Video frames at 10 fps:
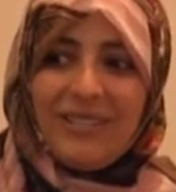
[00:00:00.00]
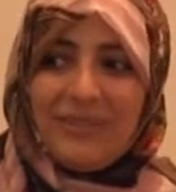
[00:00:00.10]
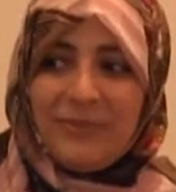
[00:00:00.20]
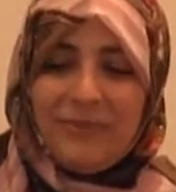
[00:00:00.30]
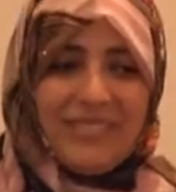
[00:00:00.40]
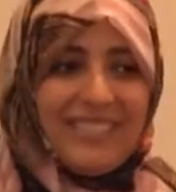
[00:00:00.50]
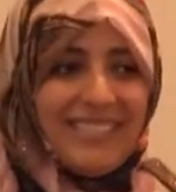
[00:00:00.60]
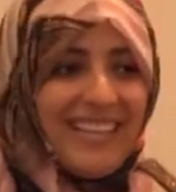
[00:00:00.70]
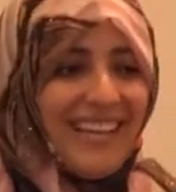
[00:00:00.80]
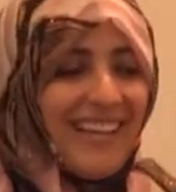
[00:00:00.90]
To
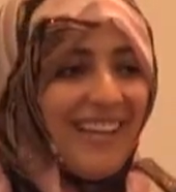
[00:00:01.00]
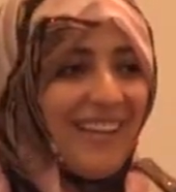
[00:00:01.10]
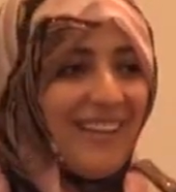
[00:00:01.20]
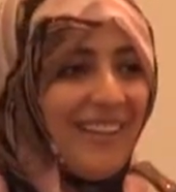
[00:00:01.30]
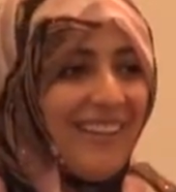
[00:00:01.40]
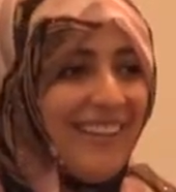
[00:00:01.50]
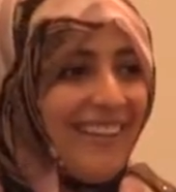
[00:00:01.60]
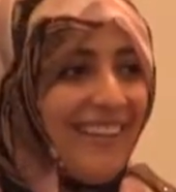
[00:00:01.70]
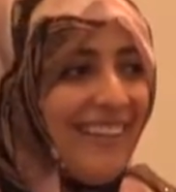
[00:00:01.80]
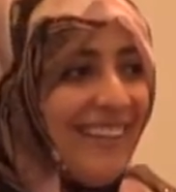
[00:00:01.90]
meet,
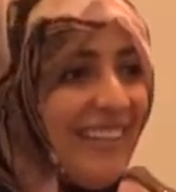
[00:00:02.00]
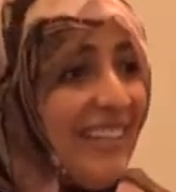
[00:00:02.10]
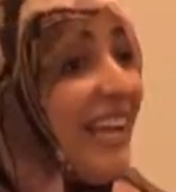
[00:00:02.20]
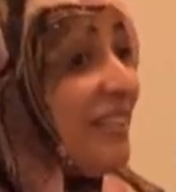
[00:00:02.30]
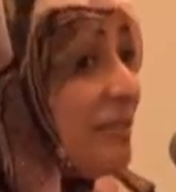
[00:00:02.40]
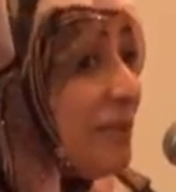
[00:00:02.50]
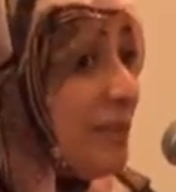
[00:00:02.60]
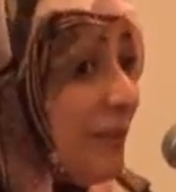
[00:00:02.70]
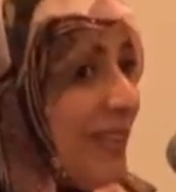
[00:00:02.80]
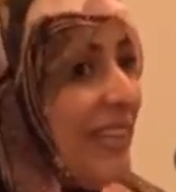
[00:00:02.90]
kind
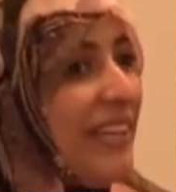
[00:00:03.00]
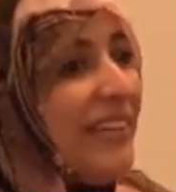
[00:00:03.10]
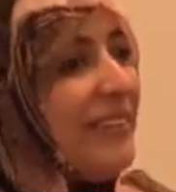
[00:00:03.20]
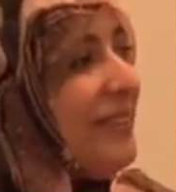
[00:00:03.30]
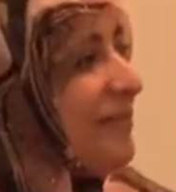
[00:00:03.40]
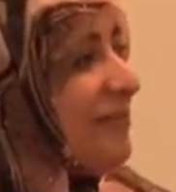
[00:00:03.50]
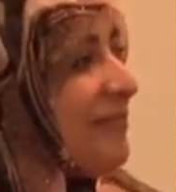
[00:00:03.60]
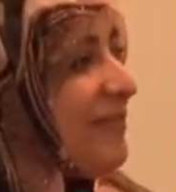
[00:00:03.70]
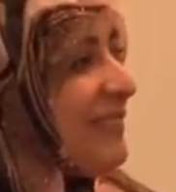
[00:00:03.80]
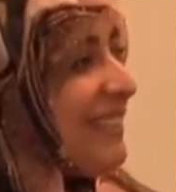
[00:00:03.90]
people here,
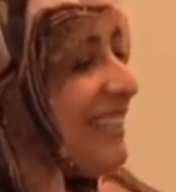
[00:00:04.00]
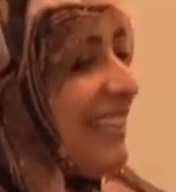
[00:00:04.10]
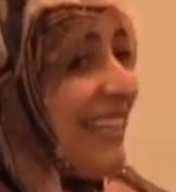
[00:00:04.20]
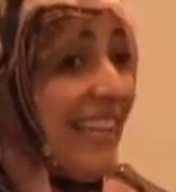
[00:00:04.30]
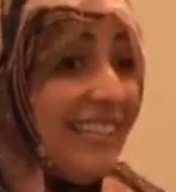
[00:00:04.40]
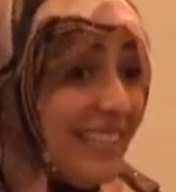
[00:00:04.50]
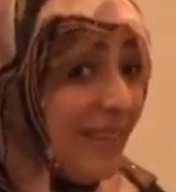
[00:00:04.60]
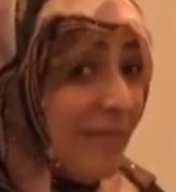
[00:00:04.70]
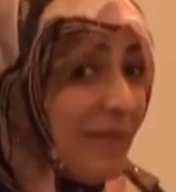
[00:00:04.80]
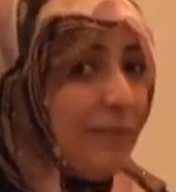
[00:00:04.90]

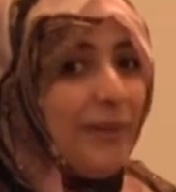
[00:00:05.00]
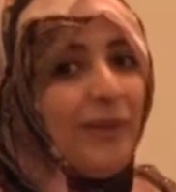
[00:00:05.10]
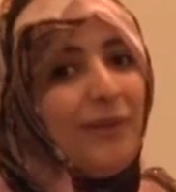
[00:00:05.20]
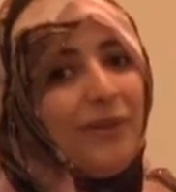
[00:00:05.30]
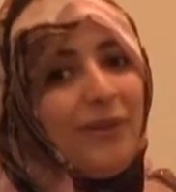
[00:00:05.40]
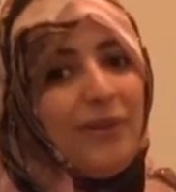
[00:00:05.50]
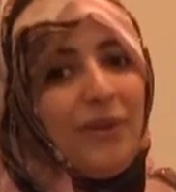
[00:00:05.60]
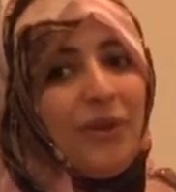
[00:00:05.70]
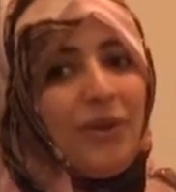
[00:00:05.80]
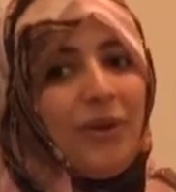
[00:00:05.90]
Canadian people
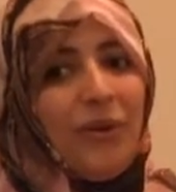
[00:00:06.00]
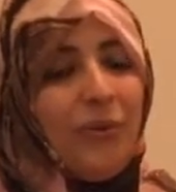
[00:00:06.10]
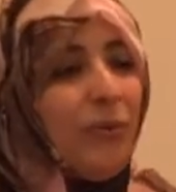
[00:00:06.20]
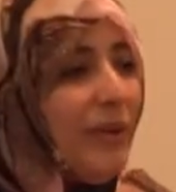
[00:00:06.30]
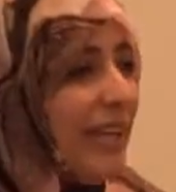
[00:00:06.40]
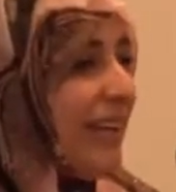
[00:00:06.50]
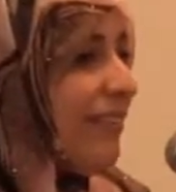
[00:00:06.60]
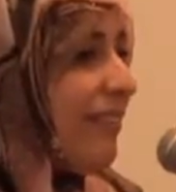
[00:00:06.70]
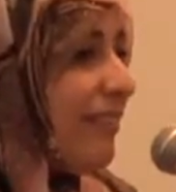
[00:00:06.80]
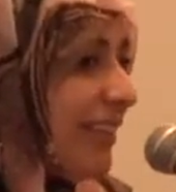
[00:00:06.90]
who
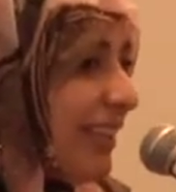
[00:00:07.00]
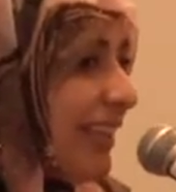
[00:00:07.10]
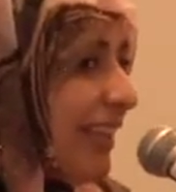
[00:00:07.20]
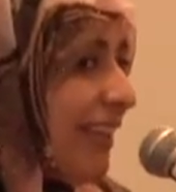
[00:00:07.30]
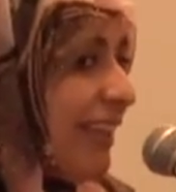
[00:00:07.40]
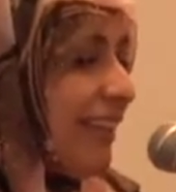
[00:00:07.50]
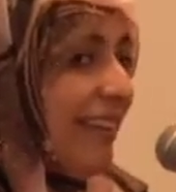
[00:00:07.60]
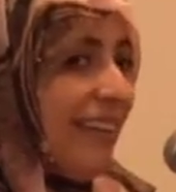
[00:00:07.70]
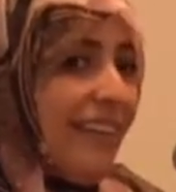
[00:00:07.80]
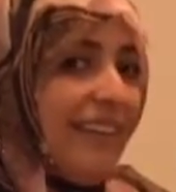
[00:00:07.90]
were really
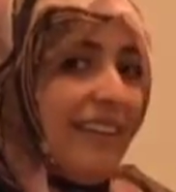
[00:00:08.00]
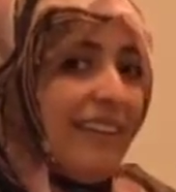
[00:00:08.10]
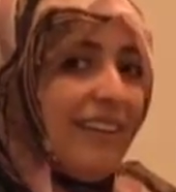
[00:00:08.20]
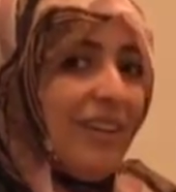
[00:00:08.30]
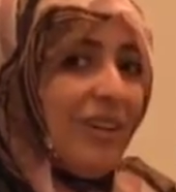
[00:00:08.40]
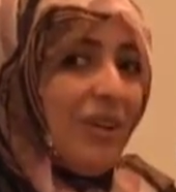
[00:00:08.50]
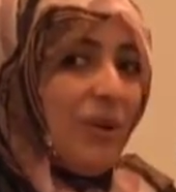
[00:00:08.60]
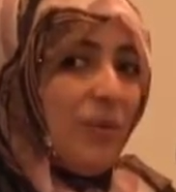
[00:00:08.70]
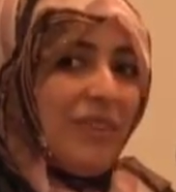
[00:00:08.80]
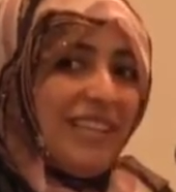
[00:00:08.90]

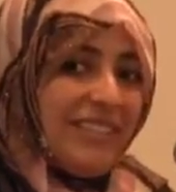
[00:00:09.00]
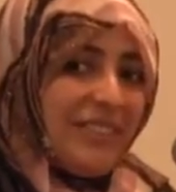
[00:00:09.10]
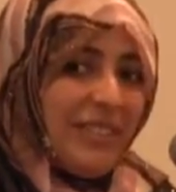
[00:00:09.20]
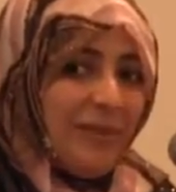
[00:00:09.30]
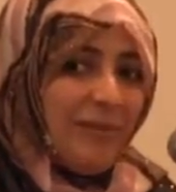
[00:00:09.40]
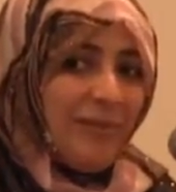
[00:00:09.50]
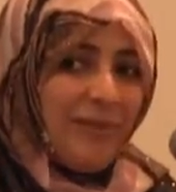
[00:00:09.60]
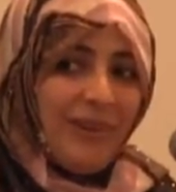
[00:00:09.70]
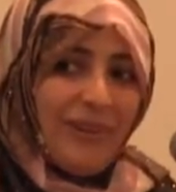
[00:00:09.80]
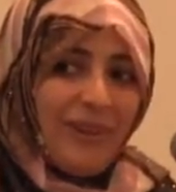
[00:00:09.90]
with the dream
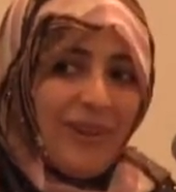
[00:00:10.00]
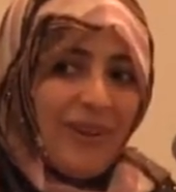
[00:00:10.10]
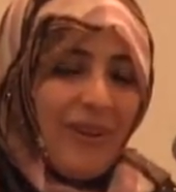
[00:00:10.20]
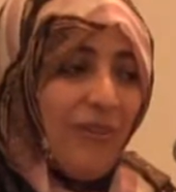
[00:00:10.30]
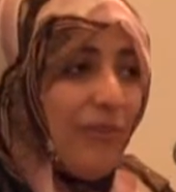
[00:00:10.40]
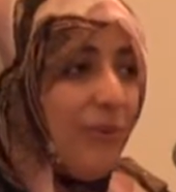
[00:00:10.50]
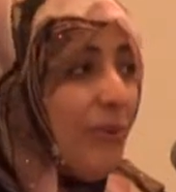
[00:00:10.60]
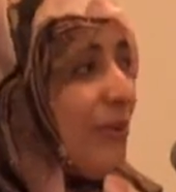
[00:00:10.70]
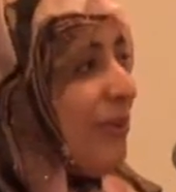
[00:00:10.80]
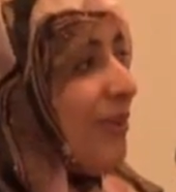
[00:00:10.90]
of
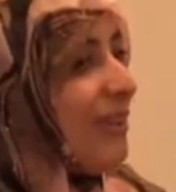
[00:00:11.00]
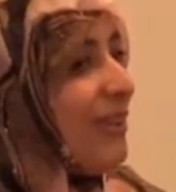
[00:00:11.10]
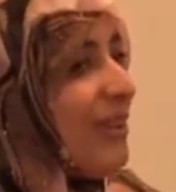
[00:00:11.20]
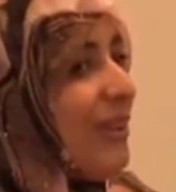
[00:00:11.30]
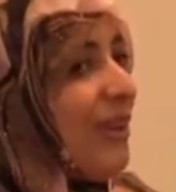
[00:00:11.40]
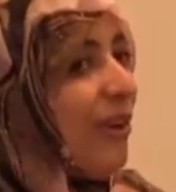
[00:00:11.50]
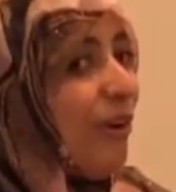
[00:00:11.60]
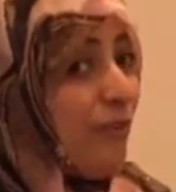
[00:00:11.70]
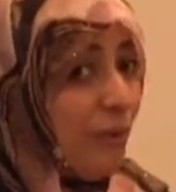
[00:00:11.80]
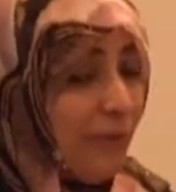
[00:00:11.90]
youth,
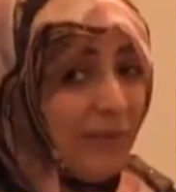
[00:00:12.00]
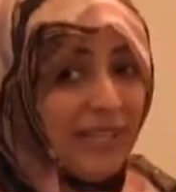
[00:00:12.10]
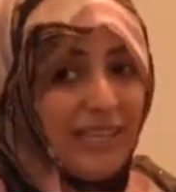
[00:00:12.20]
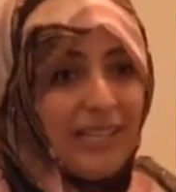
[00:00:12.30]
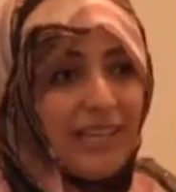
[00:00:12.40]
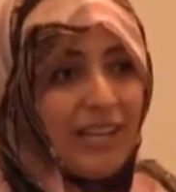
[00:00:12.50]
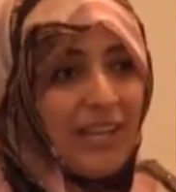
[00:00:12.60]
of women,